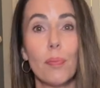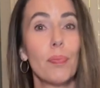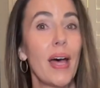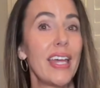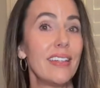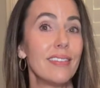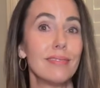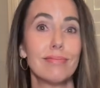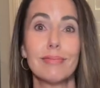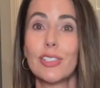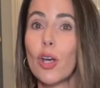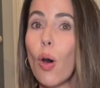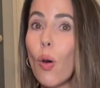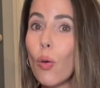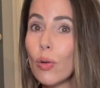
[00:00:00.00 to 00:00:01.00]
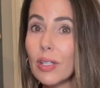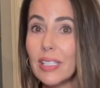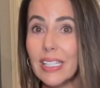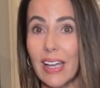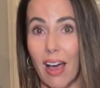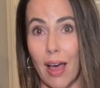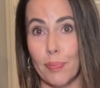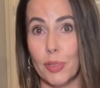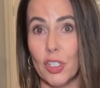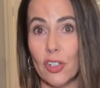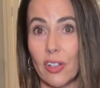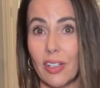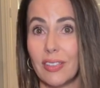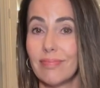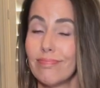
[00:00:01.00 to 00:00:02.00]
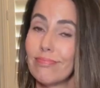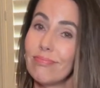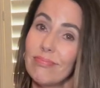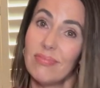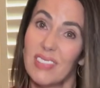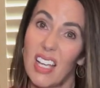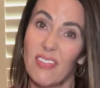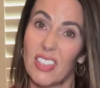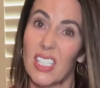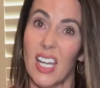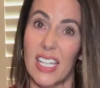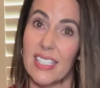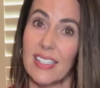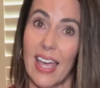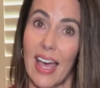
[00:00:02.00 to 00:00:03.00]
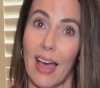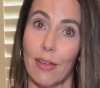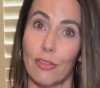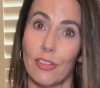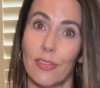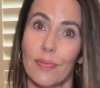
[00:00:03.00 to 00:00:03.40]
but totally optional, definitely nice to have.